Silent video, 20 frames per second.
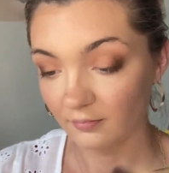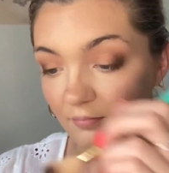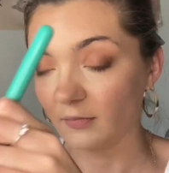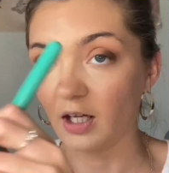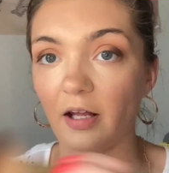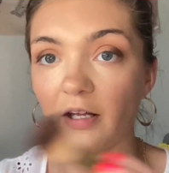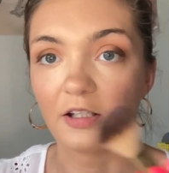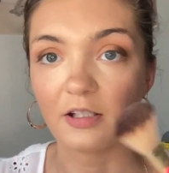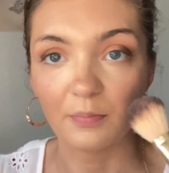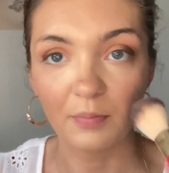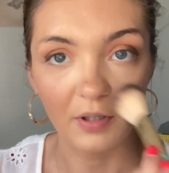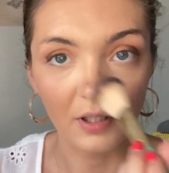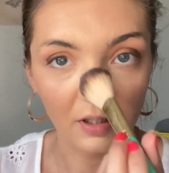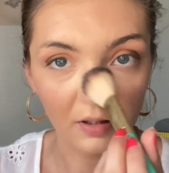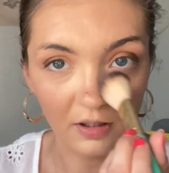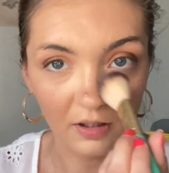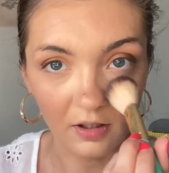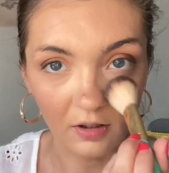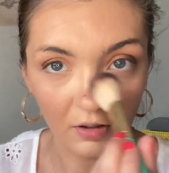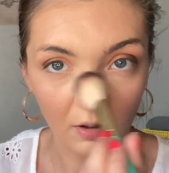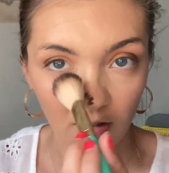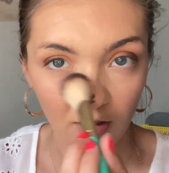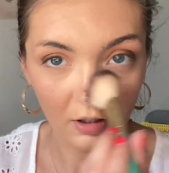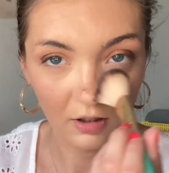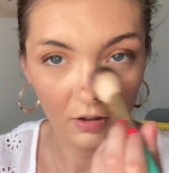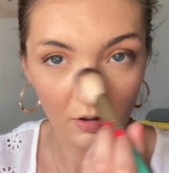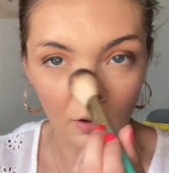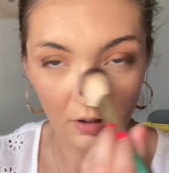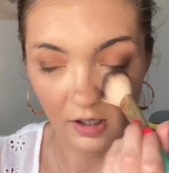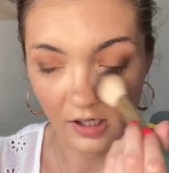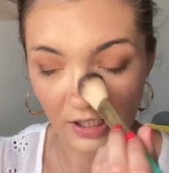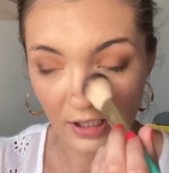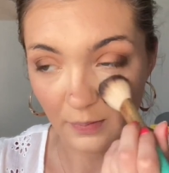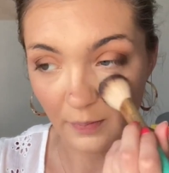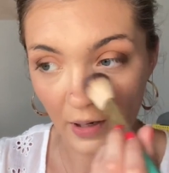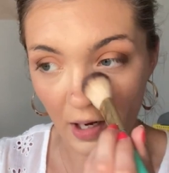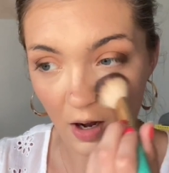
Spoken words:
like to put a little across my